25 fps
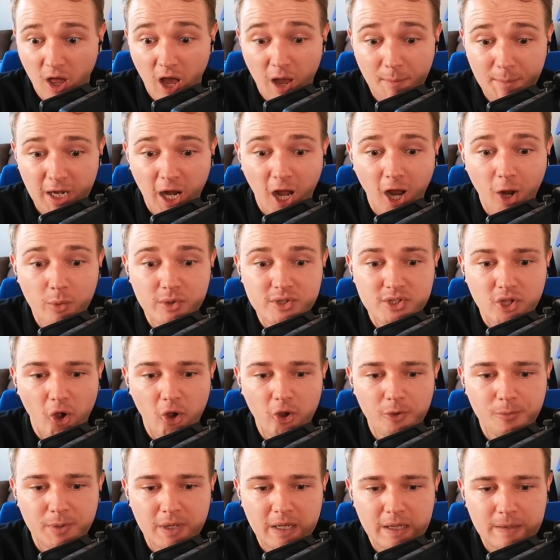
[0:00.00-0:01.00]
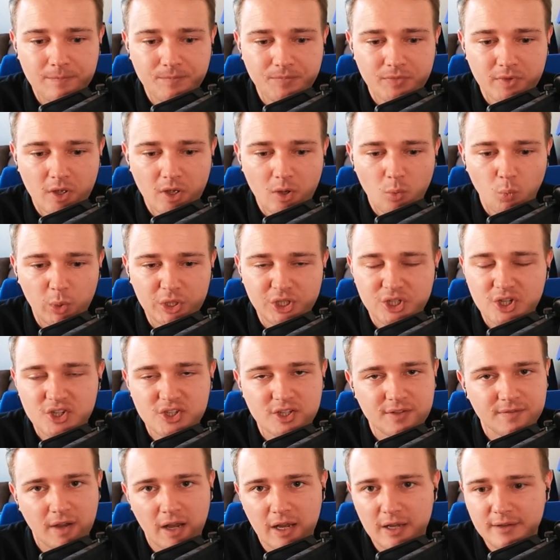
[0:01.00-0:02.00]
I mean, I was hoping we'd just
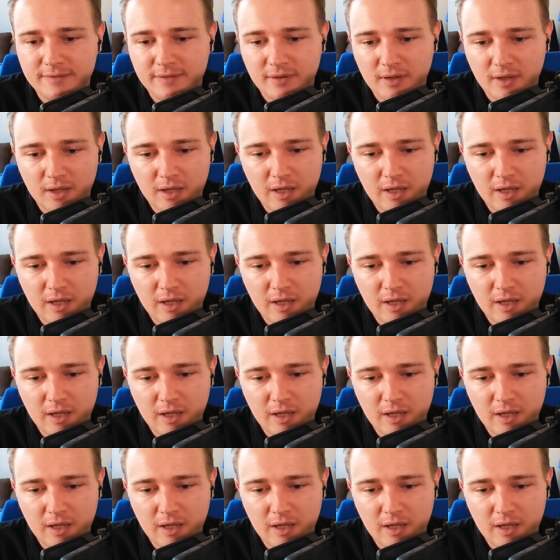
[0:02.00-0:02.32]
survive.